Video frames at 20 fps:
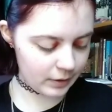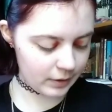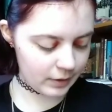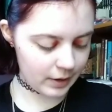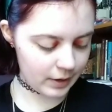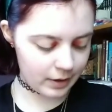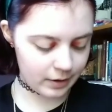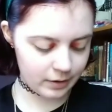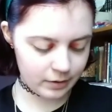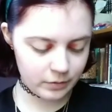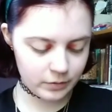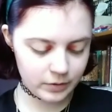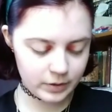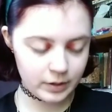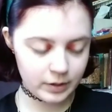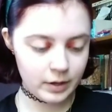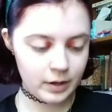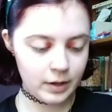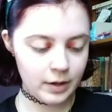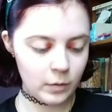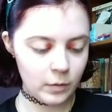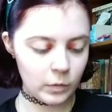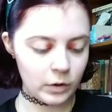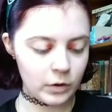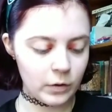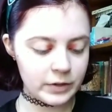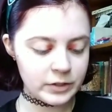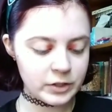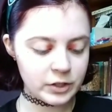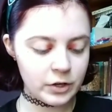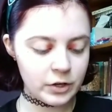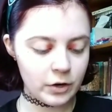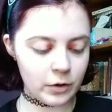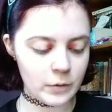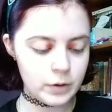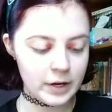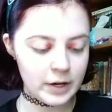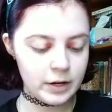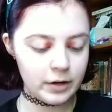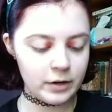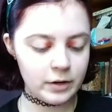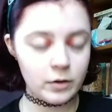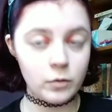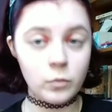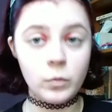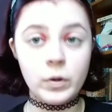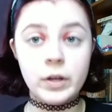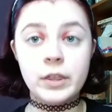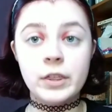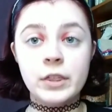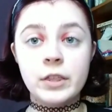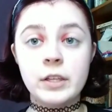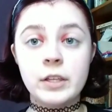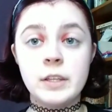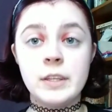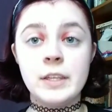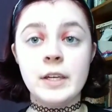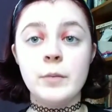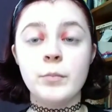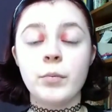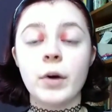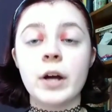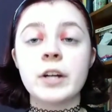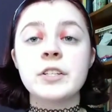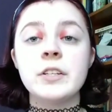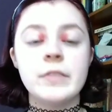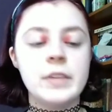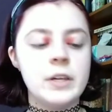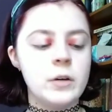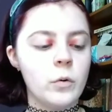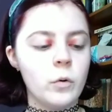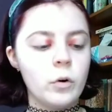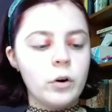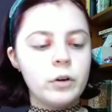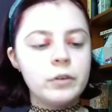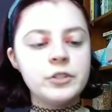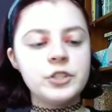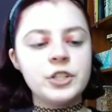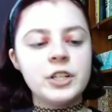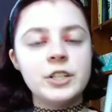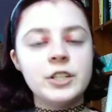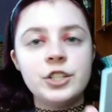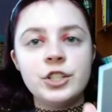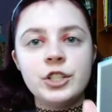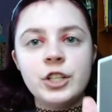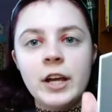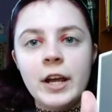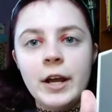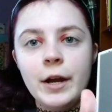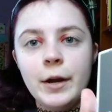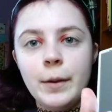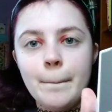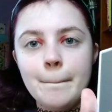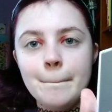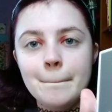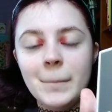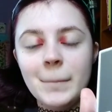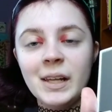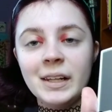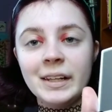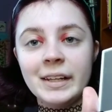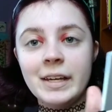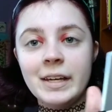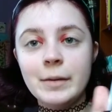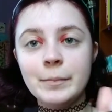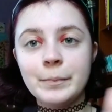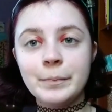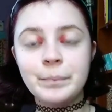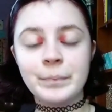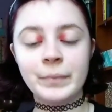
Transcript: Now, we're going to go in with the brightest of the orange in shade Millie.